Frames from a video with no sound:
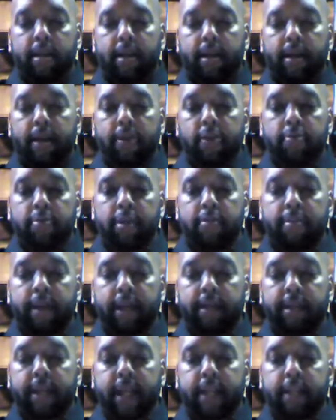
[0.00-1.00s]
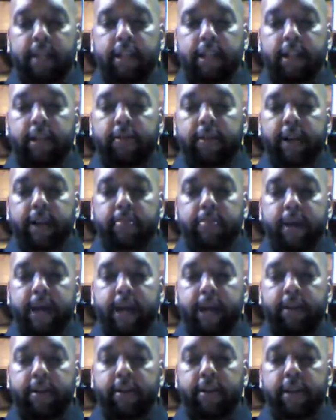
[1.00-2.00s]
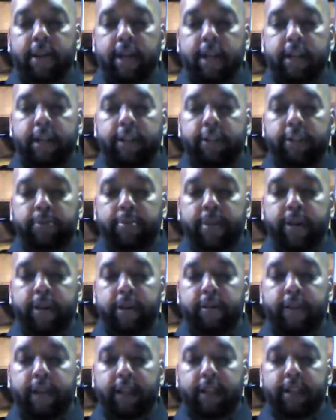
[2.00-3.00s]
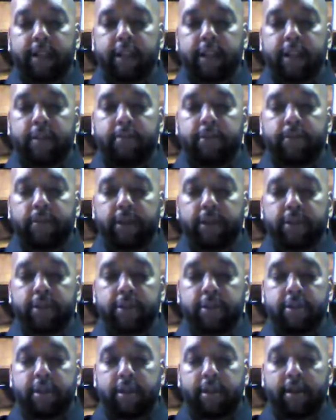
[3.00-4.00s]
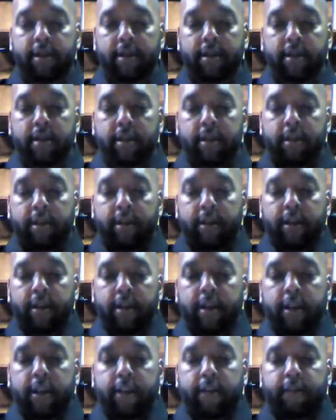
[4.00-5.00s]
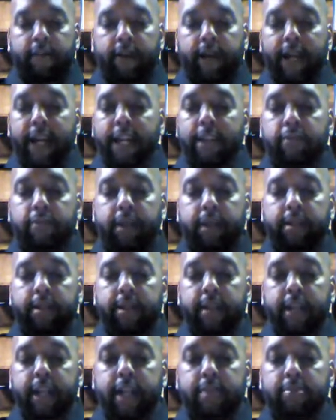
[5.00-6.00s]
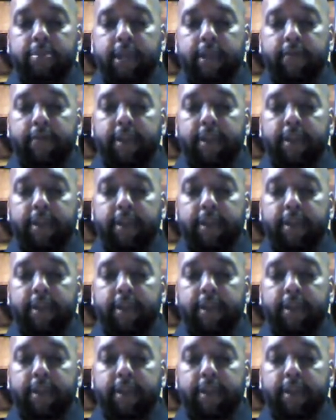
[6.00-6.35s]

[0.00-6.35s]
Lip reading: It will be maintained in the correct manner and in the spirit of Anthony Cummins' wishes. If for any reason I am given